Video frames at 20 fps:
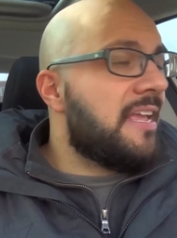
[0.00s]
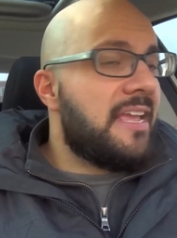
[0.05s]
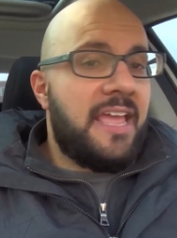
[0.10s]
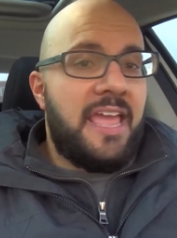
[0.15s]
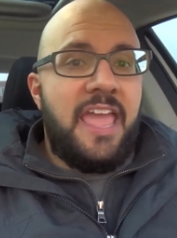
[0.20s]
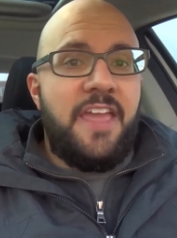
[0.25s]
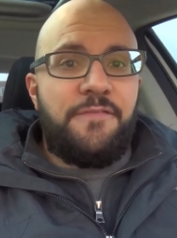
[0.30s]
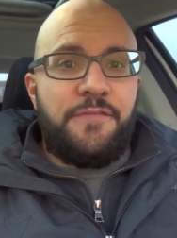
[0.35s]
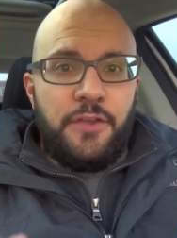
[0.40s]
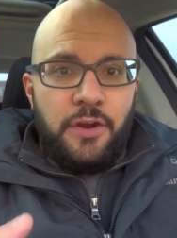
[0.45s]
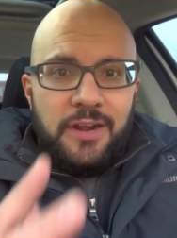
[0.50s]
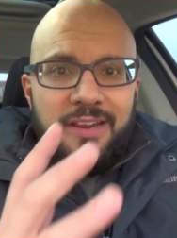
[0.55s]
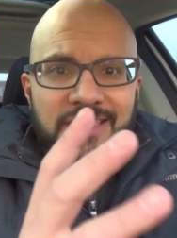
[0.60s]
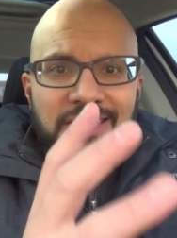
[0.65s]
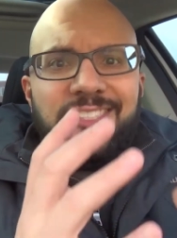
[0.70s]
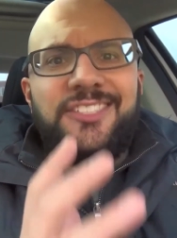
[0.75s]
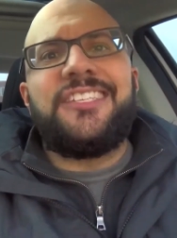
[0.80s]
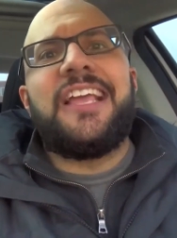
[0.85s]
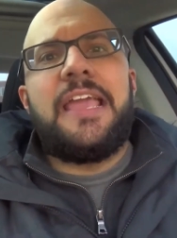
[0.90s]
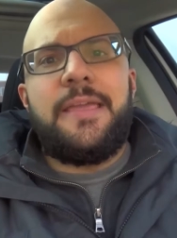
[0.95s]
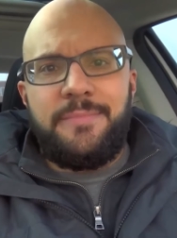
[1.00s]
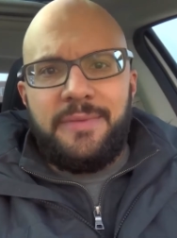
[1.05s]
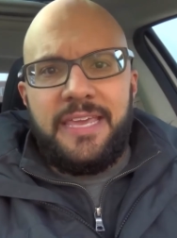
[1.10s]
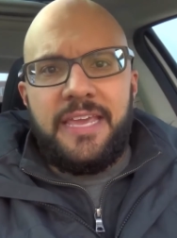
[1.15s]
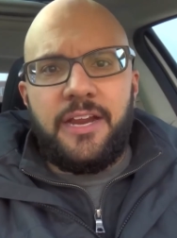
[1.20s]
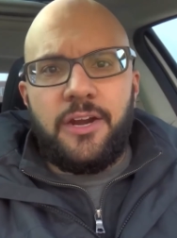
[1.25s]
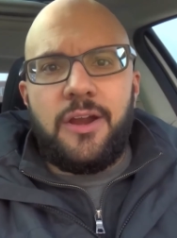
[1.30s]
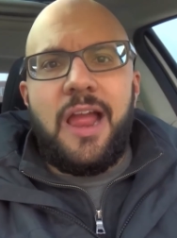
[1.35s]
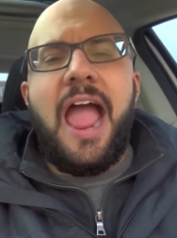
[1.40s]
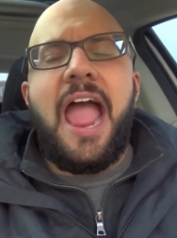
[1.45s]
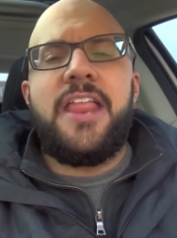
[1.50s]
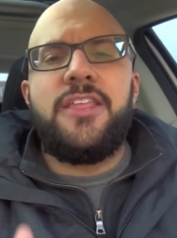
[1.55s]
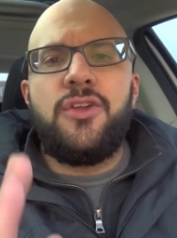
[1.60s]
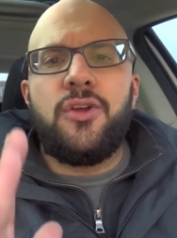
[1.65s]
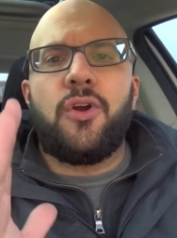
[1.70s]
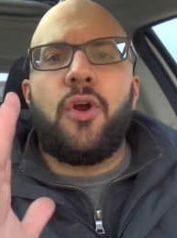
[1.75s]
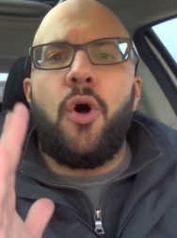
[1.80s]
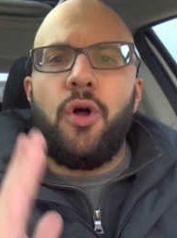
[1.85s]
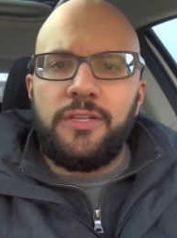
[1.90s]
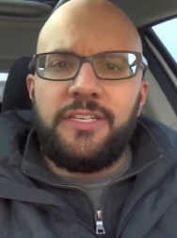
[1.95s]
If you're in the same gear and
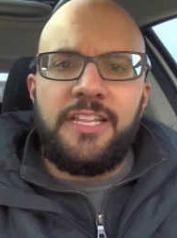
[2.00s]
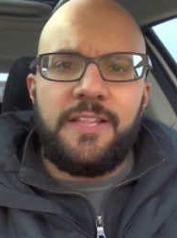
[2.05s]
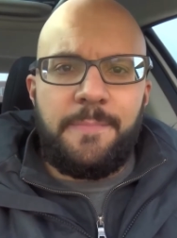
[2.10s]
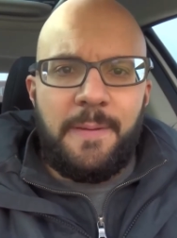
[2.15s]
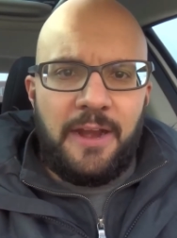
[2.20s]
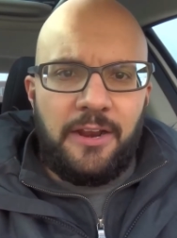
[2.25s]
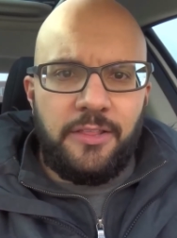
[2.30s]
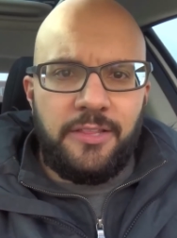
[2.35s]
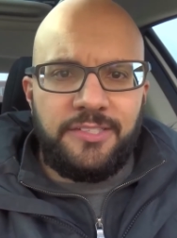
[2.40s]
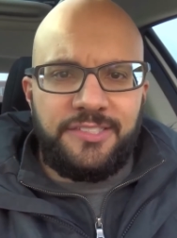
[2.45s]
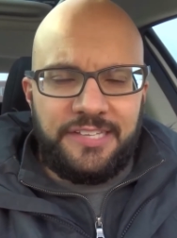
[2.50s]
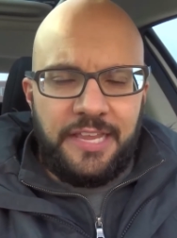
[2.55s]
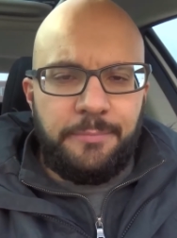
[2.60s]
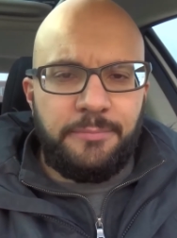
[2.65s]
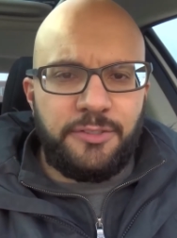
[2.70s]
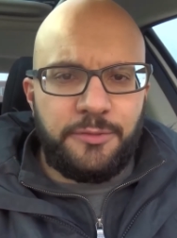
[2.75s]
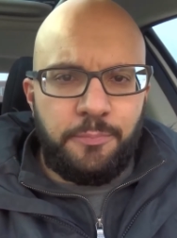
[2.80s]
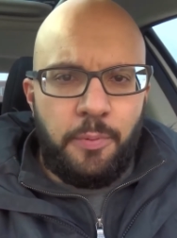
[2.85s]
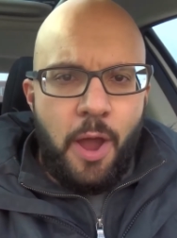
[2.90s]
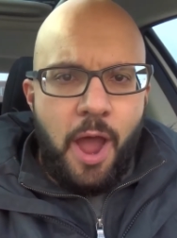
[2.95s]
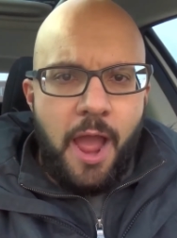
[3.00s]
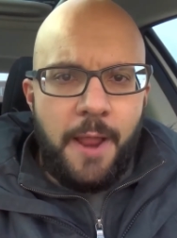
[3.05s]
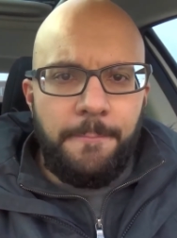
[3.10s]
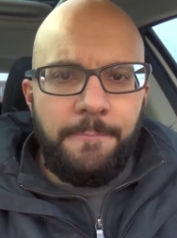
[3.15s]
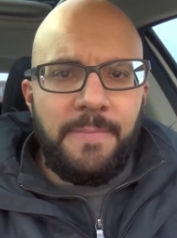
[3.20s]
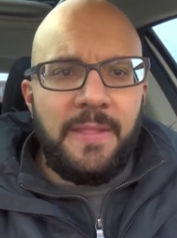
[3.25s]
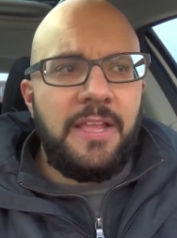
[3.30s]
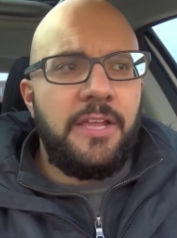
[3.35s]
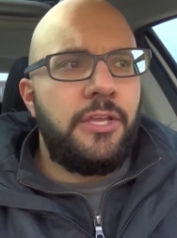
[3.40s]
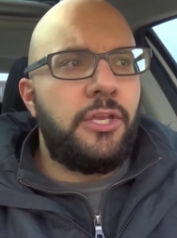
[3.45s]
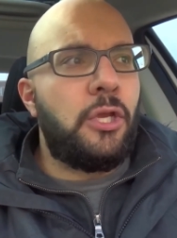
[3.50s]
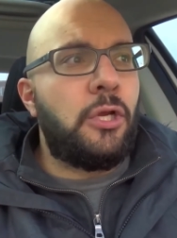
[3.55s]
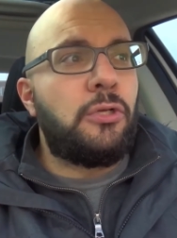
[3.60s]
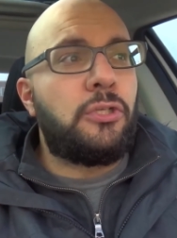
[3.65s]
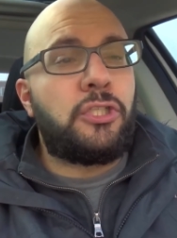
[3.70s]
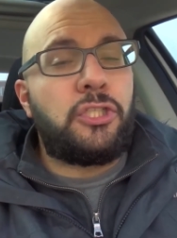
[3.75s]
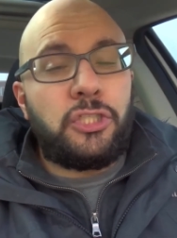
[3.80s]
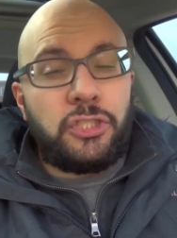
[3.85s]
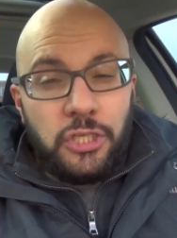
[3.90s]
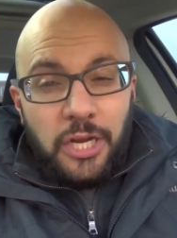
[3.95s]
you're holding the pedal in the same spot, you
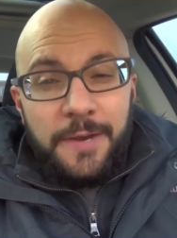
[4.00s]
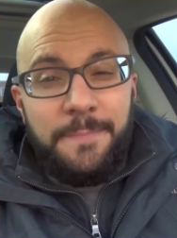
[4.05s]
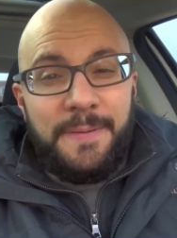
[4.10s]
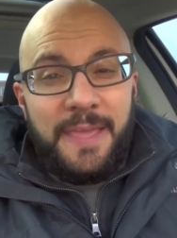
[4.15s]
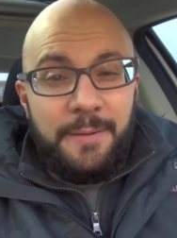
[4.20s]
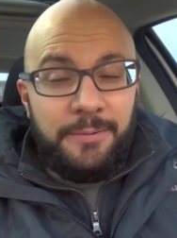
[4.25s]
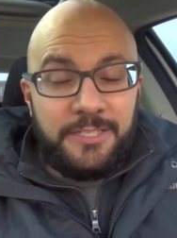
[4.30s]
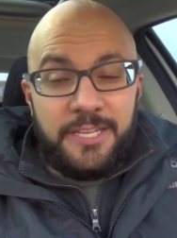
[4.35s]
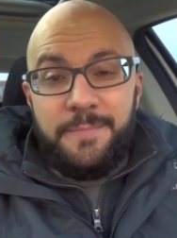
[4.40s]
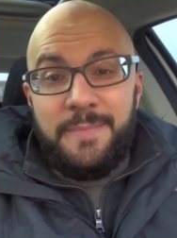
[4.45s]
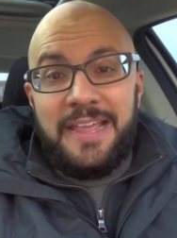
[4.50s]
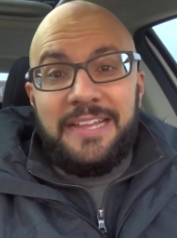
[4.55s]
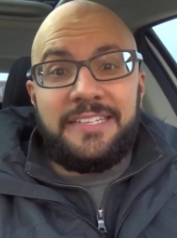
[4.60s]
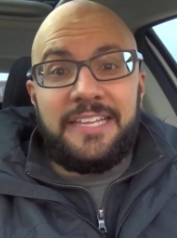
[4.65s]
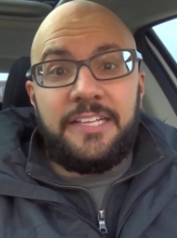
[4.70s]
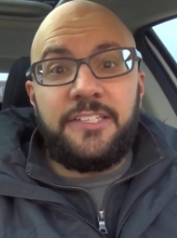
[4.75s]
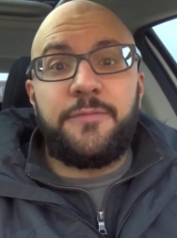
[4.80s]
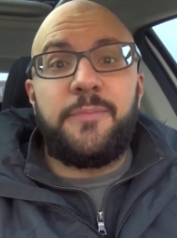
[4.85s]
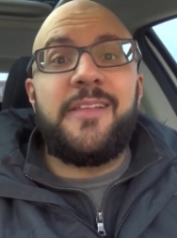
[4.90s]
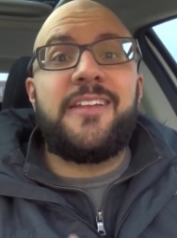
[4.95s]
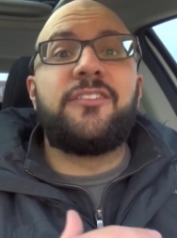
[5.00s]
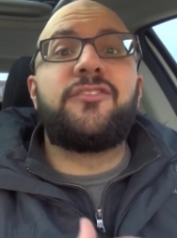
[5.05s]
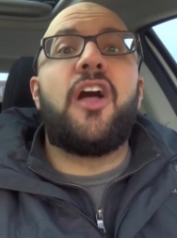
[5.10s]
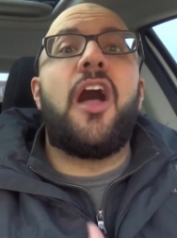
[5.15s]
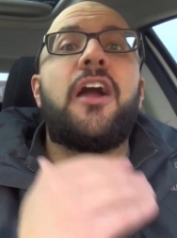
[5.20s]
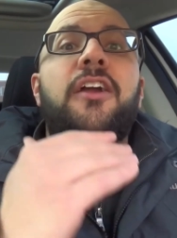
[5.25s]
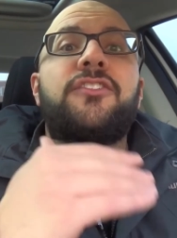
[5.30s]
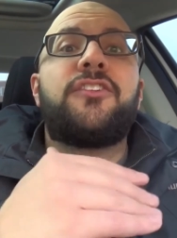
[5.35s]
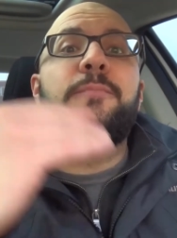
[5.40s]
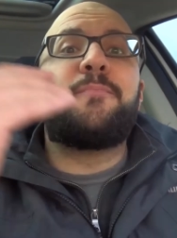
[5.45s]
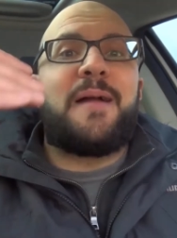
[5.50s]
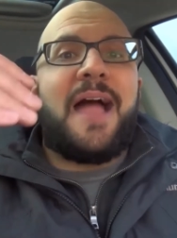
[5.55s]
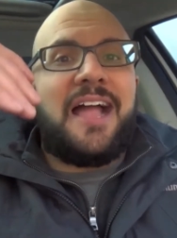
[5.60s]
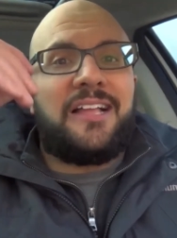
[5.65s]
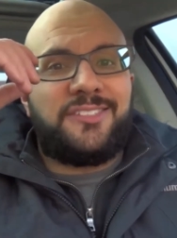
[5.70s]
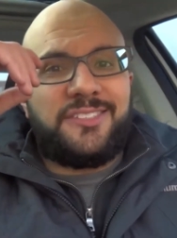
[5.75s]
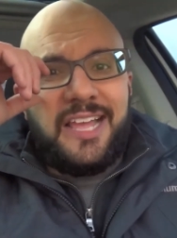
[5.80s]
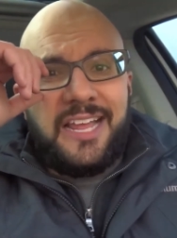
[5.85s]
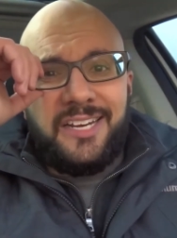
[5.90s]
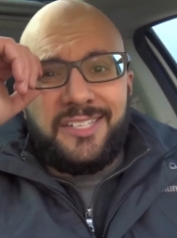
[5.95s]
should be able to maintain speed as long as you're
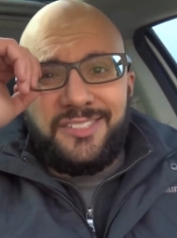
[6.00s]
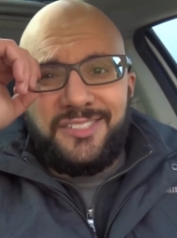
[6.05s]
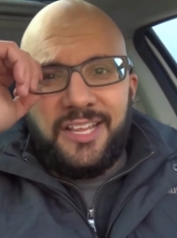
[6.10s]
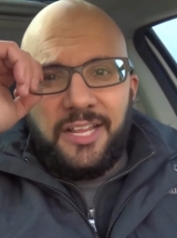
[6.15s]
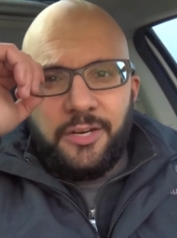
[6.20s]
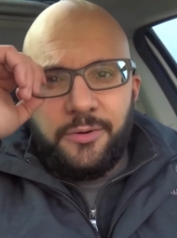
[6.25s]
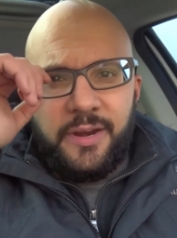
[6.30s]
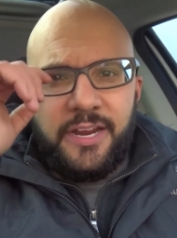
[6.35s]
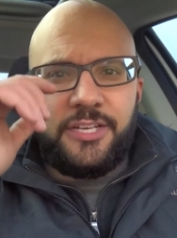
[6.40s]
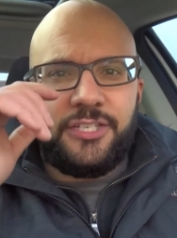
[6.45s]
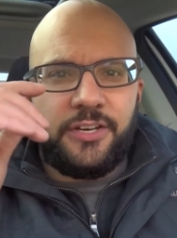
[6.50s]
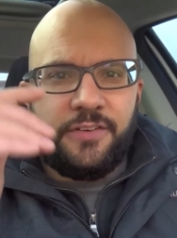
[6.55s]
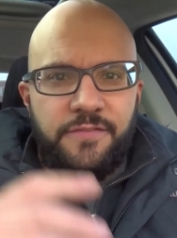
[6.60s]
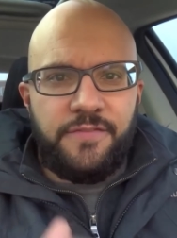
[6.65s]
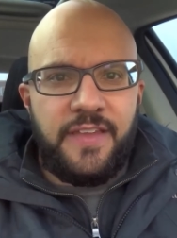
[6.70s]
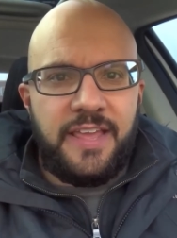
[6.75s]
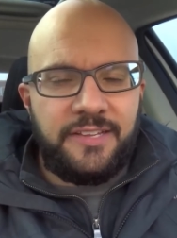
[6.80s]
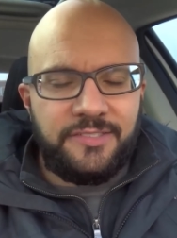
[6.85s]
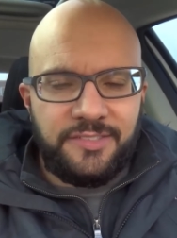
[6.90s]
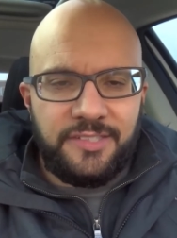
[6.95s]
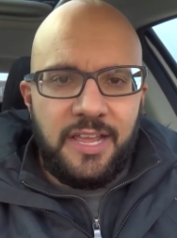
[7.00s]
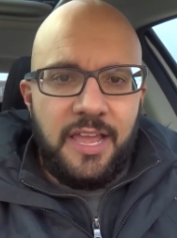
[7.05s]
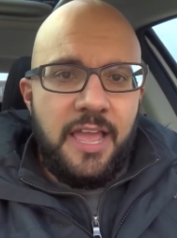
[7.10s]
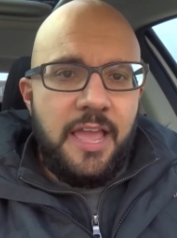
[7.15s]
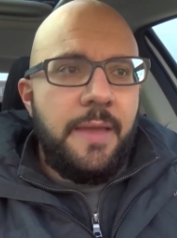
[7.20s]
past that acceleration phase.